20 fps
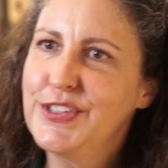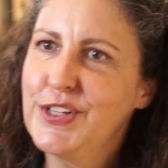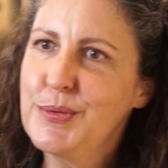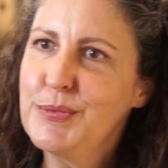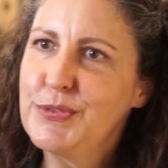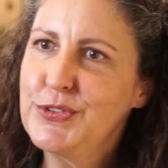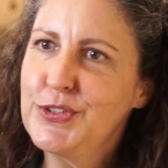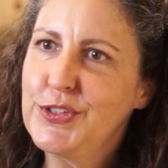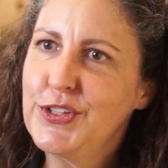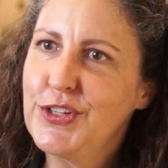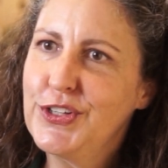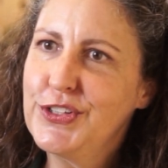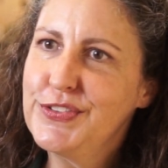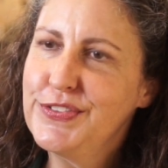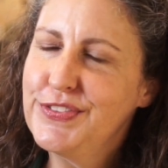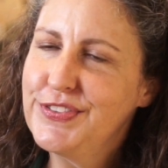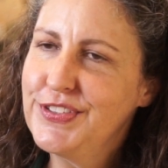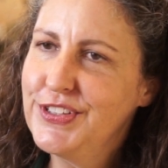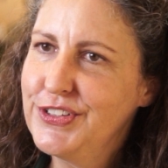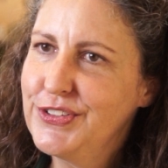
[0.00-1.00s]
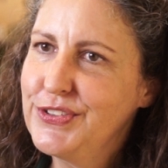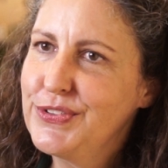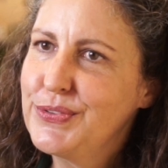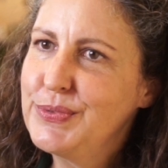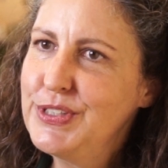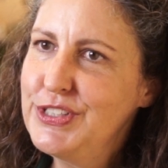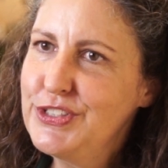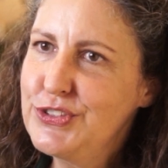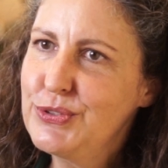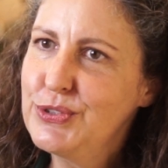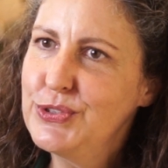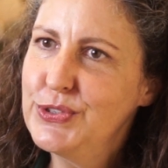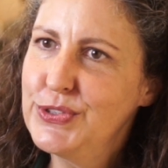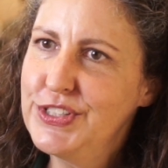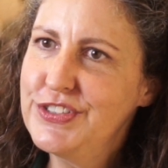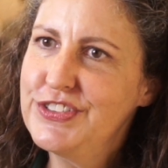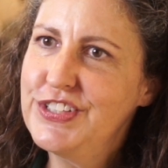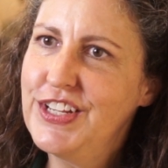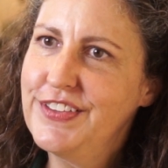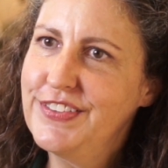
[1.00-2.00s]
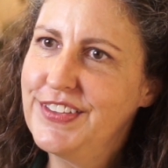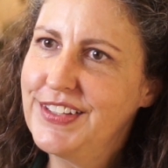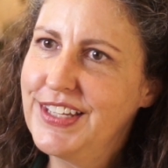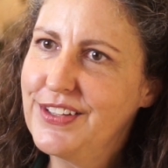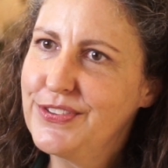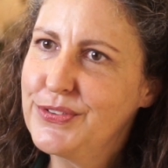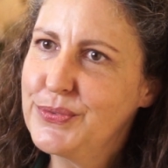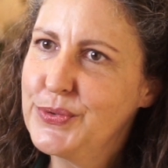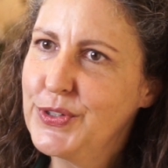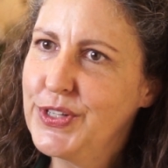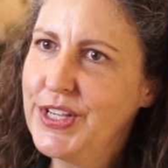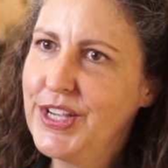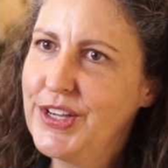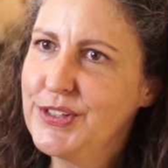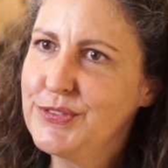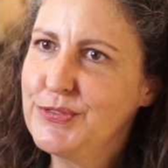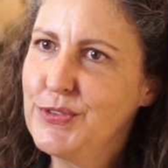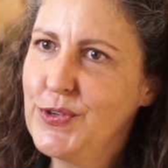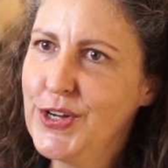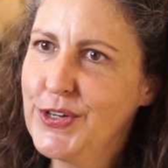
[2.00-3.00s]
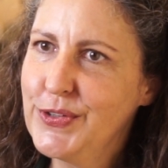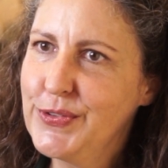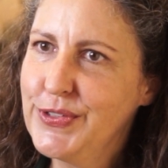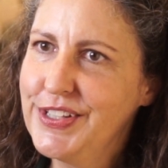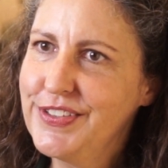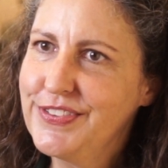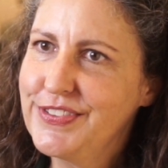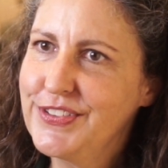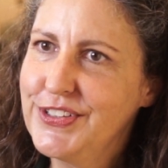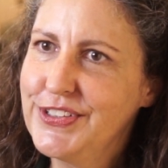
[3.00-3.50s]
at Armstrong Garden Centers, we truly take the guesswork out of water-wise